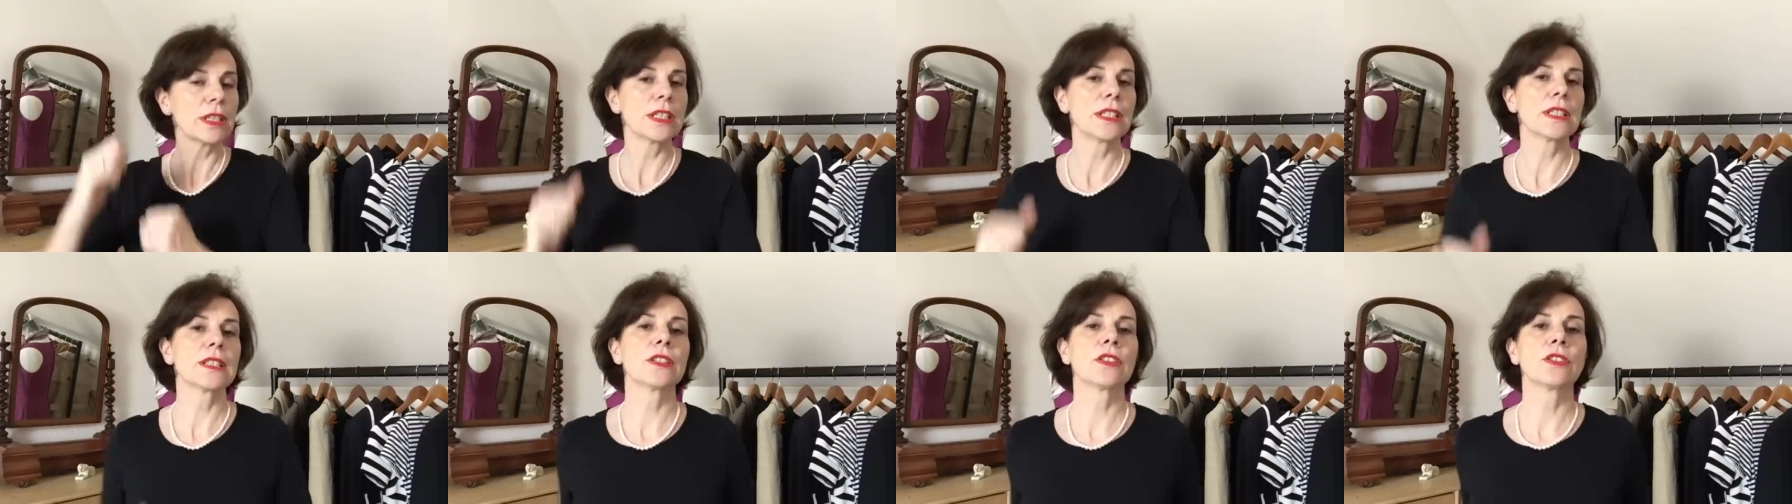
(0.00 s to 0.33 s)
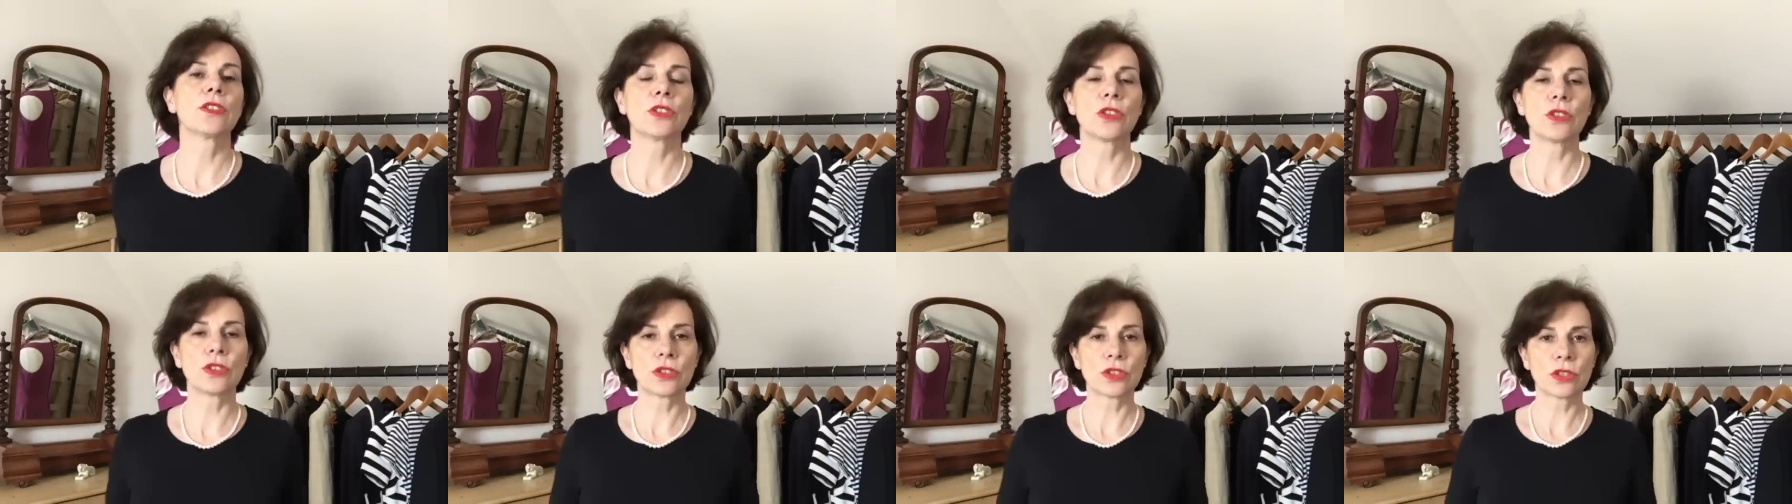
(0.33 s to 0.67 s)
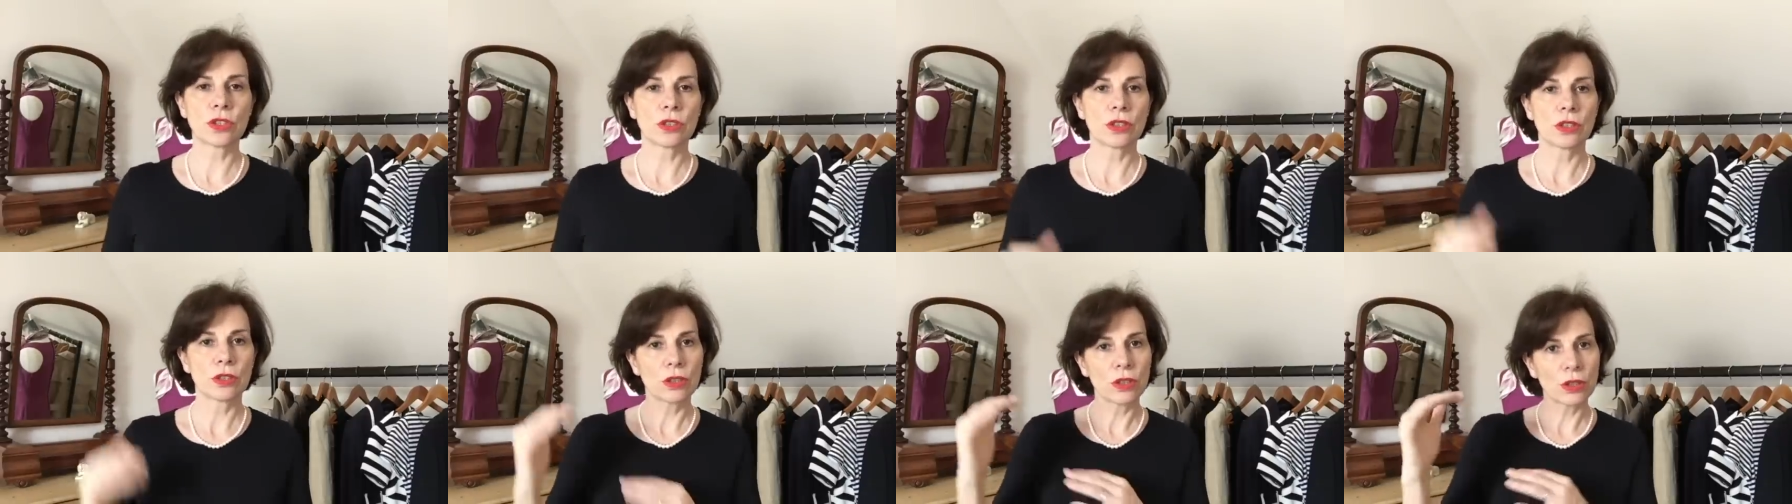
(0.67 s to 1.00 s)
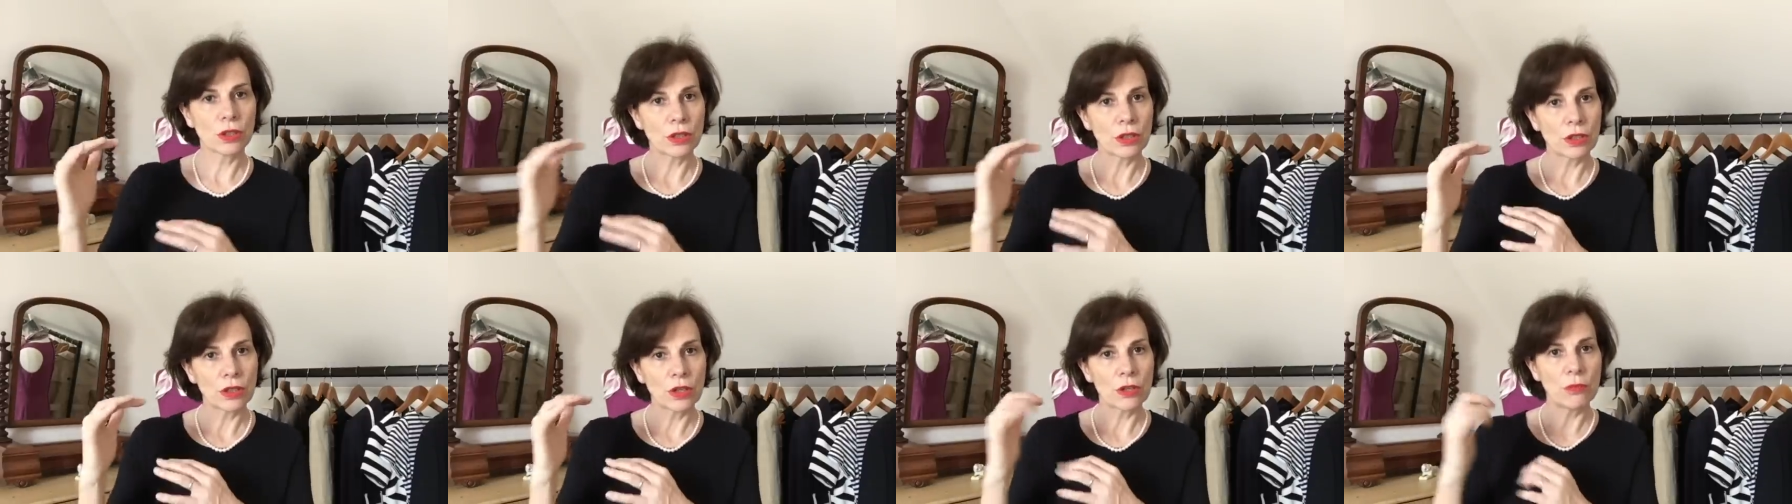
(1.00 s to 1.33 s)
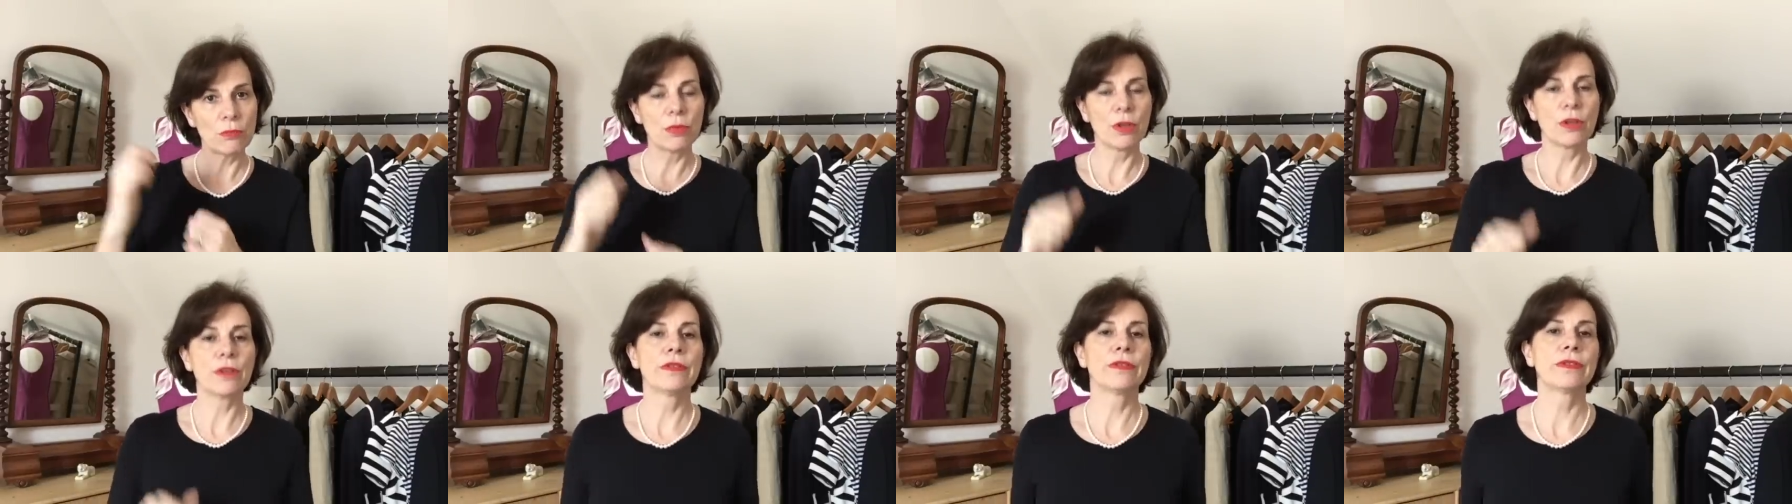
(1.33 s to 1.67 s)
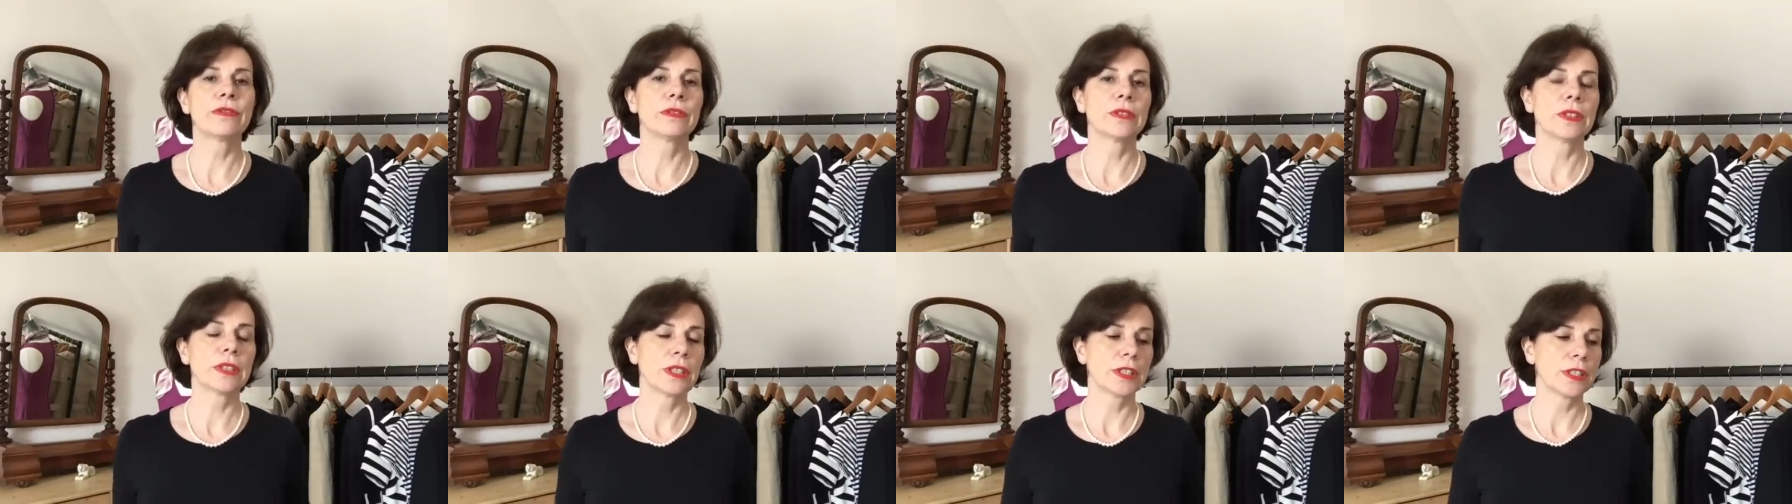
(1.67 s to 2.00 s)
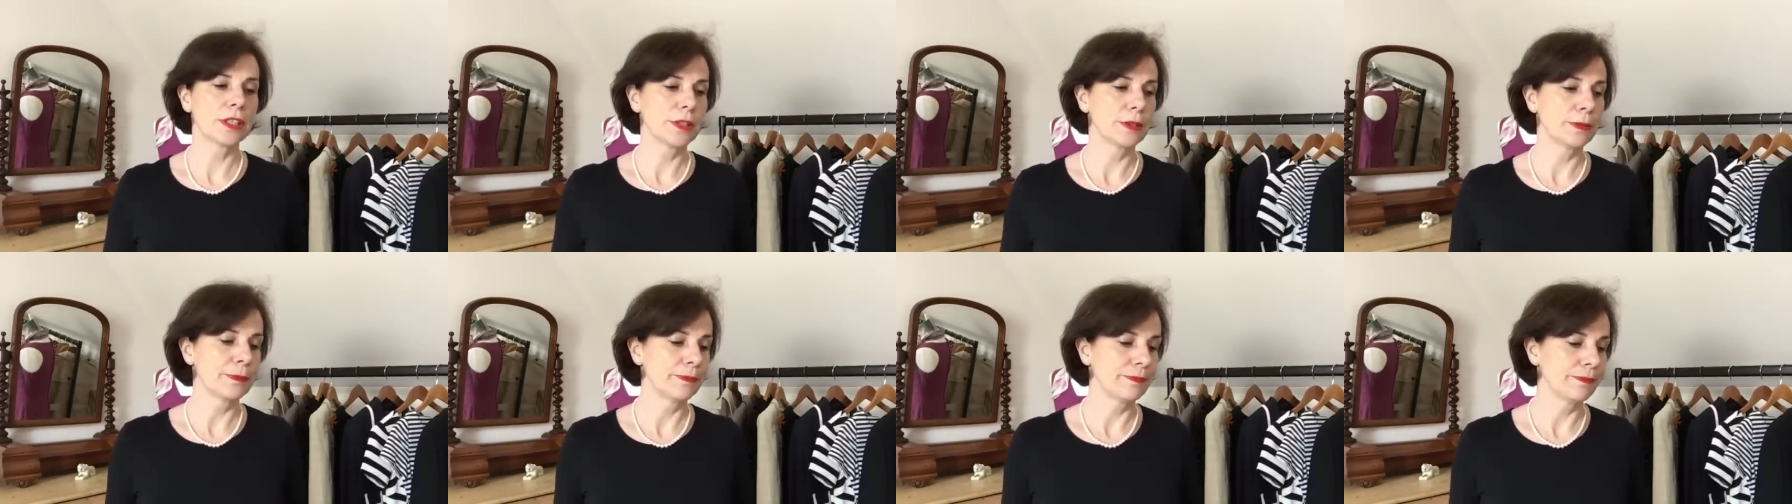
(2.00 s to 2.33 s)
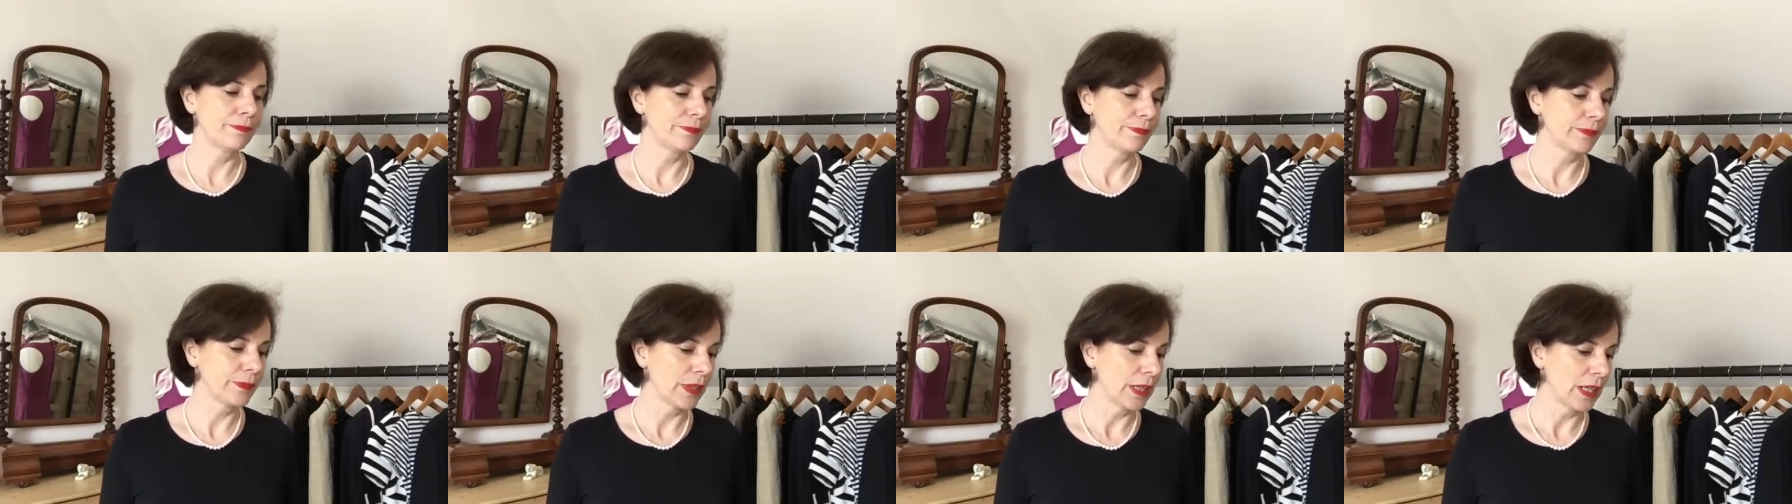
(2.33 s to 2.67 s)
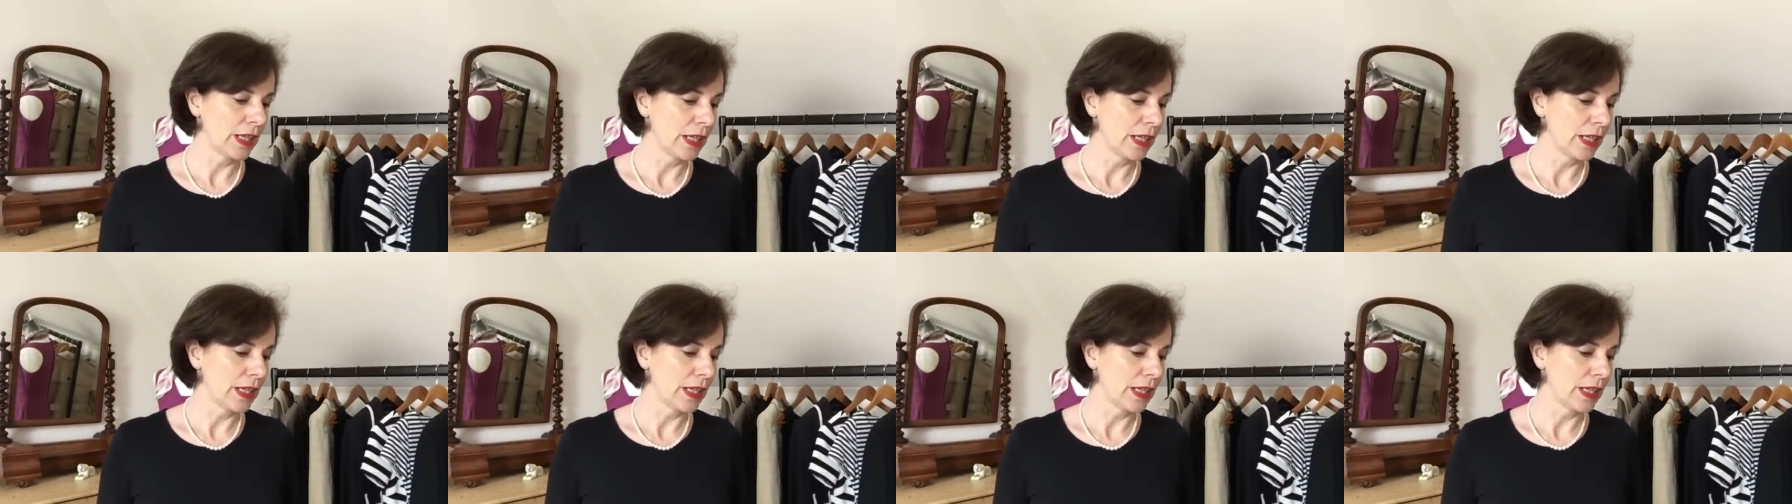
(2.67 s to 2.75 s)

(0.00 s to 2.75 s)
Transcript: it's a touch above, um,